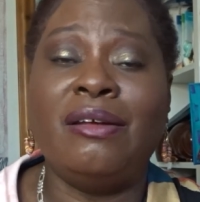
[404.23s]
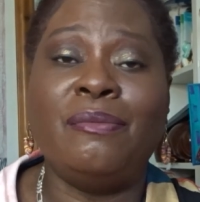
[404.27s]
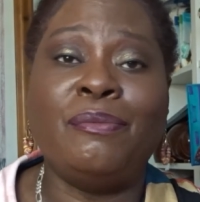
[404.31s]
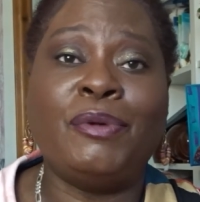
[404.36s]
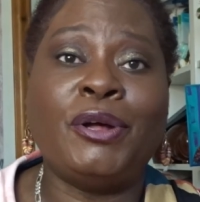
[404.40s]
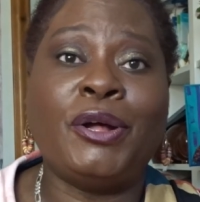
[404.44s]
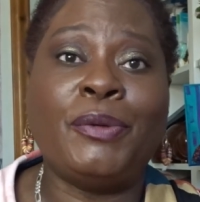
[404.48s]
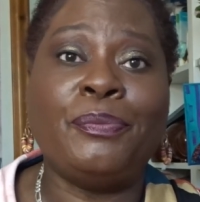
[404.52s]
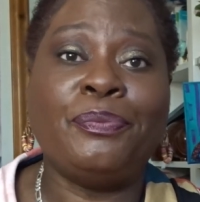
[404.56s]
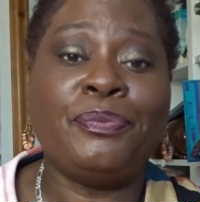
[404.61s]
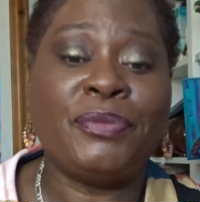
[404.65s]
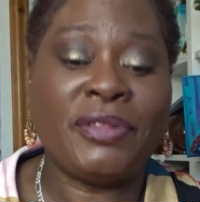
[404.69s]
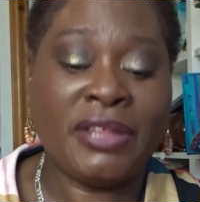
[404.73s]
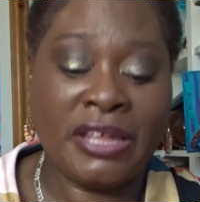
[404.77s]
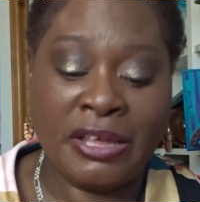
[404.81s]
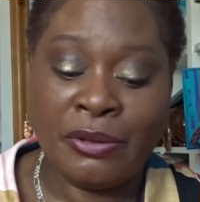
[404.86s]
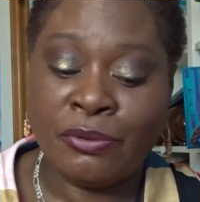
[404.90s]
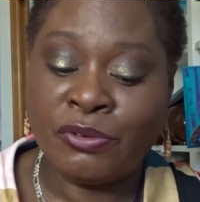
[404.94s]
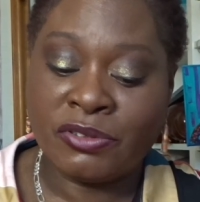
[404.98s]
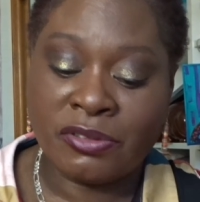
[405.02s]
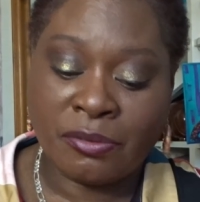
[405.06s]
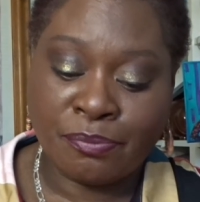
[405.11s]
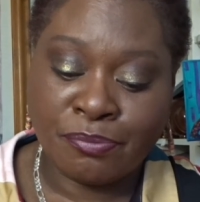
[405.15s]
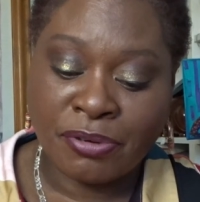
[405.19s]
But it
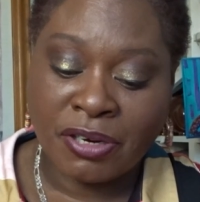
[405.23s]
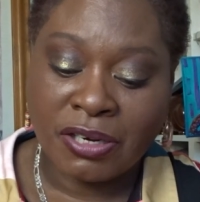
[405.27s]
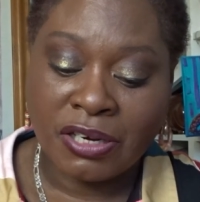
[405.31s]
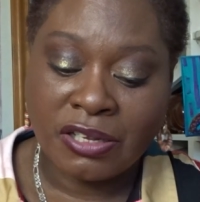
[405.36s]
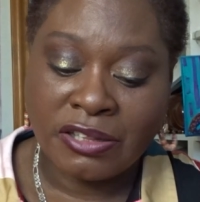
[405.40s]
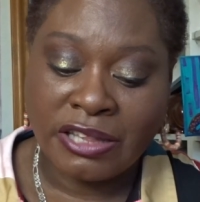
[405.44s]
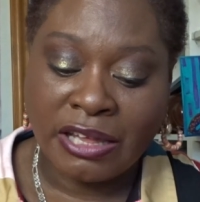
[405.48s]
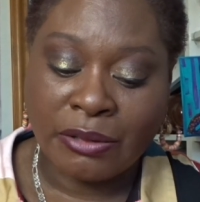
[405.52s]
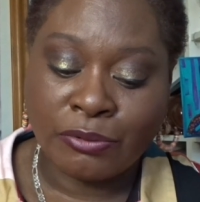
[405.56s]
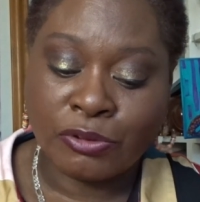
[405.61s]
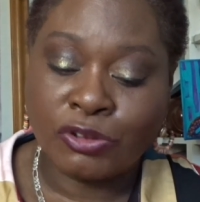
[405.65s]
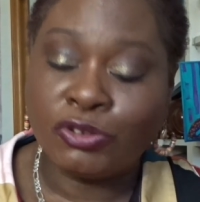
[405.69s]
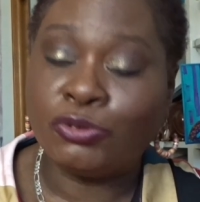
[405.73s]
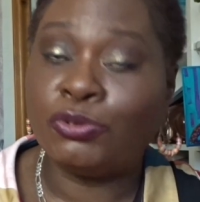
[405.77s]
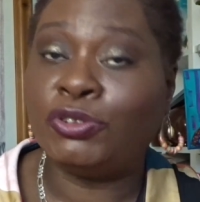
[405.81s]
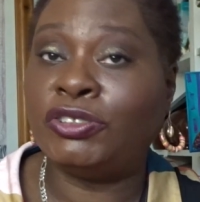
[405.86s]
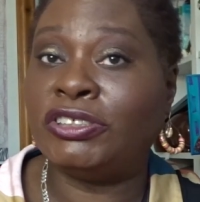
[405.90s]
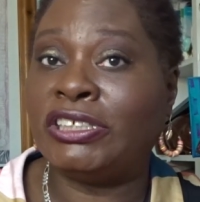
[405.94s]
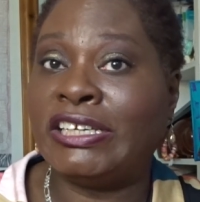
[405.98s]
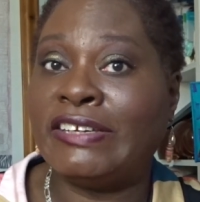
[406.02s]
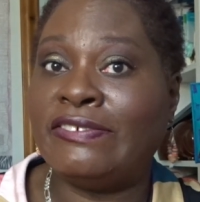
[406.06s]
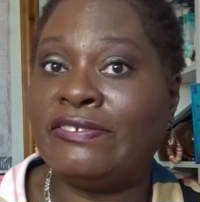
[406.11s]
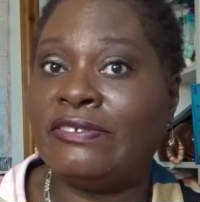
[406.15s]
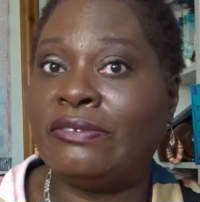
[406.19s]
was a product that was
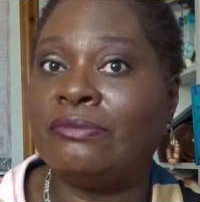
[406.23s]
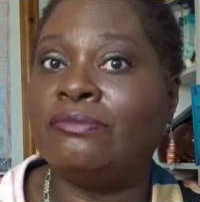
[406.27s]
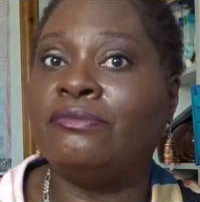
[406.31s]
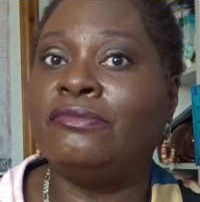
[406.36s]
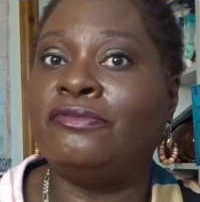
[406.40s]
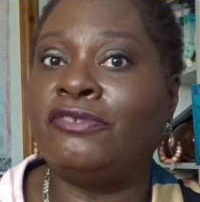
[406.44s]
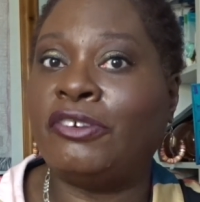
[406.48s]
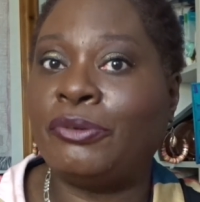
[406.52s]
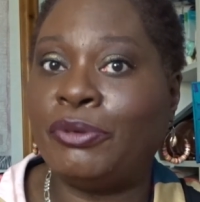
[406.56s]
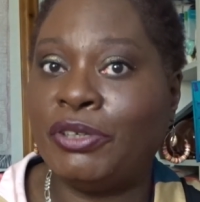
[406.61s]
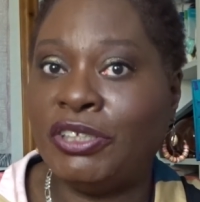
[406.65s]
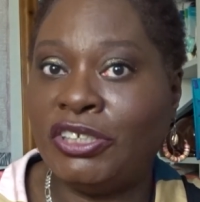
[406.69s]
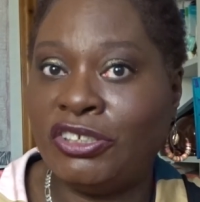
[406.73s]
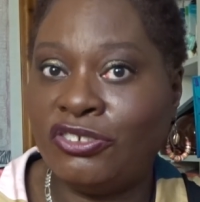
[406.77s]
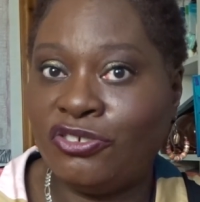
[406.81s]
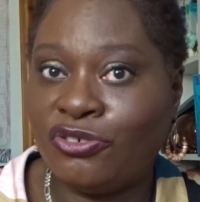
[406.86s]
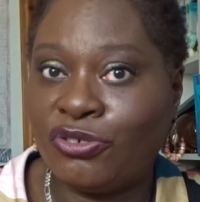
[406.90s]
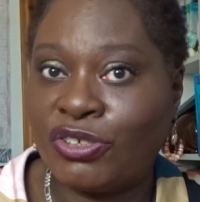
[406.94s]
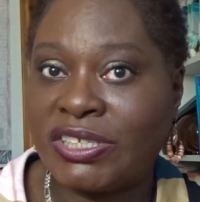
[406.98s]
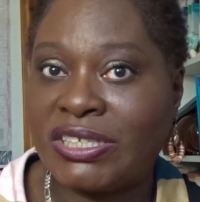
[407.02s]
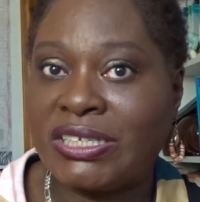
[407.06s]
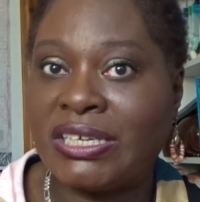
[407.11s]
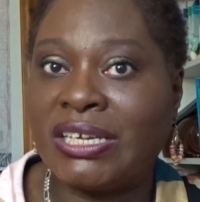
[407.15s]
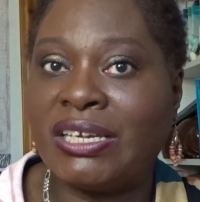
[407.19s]
received, very
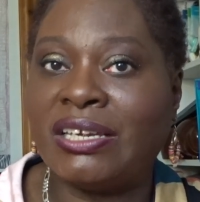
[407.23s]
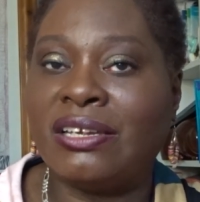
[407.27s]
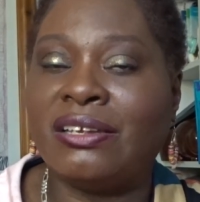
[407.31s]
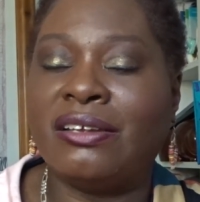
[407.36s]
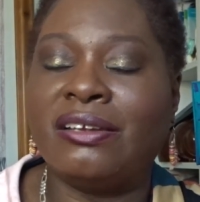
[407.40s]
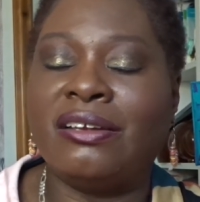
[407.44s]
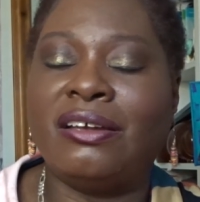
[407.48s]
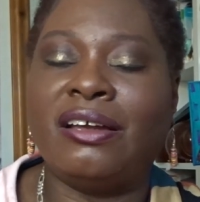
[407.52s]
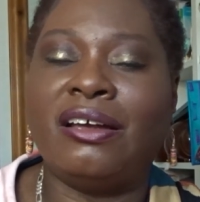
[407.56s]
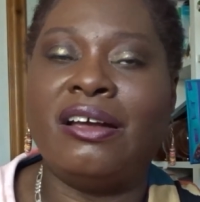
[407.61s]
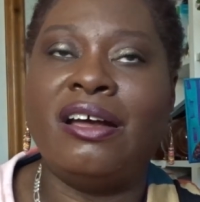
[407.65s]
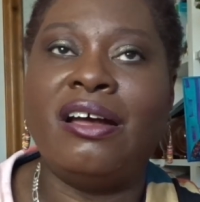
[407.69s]
interesting.